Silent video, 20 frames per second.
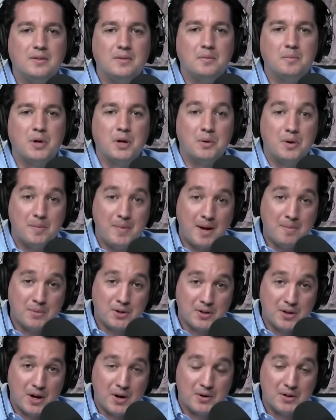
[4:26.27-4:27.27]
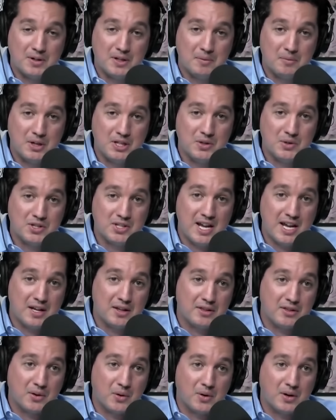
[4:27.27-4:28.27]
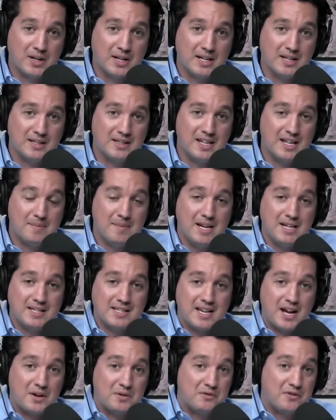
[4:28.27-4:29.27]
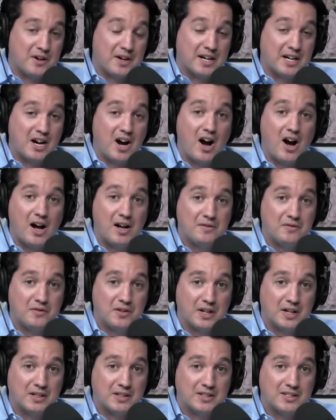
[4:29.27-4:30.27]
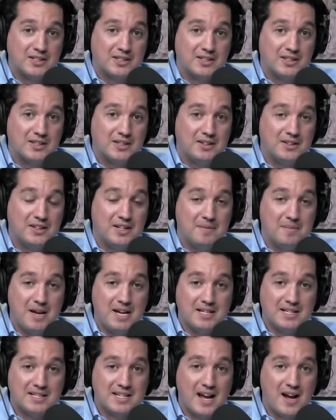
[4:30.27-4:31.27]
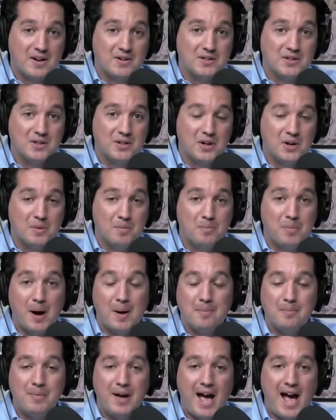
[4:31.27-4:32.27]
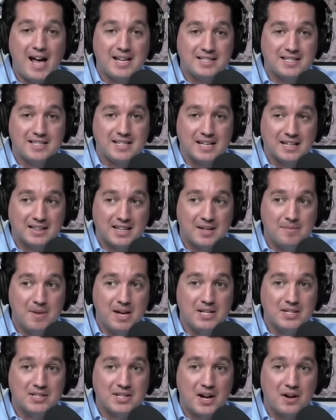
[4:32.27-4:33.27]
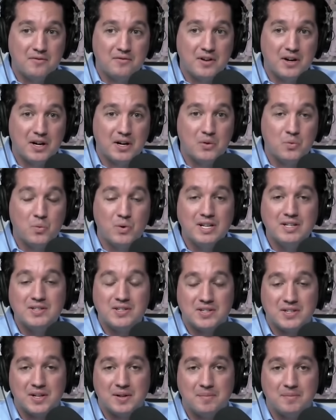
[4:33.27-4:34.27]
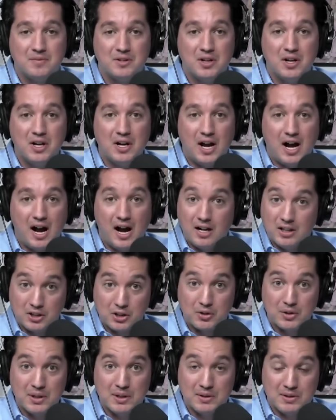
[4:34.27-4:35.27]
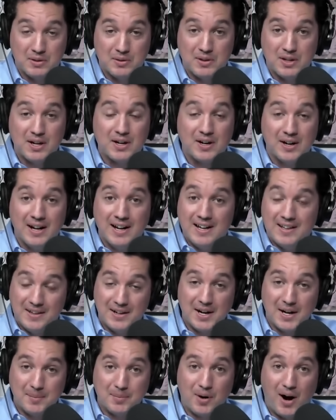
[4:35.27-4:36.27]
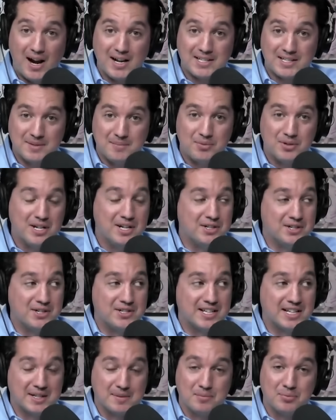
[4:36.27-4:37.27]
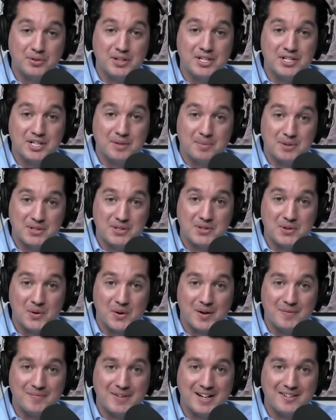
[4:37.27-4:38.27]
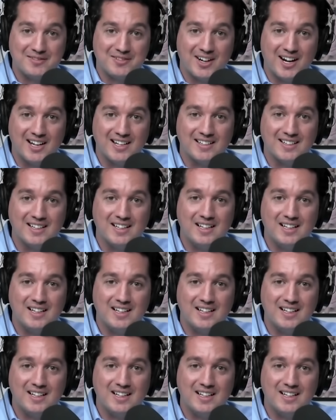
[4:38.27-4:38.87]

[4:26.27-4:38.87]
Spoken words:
But remember, though, when you say authority, they may sound very confident. They may sound, bombastic. They may sound very winsome. I'll agree with you. There are Protestant preachers that can preach up a storm, my friend.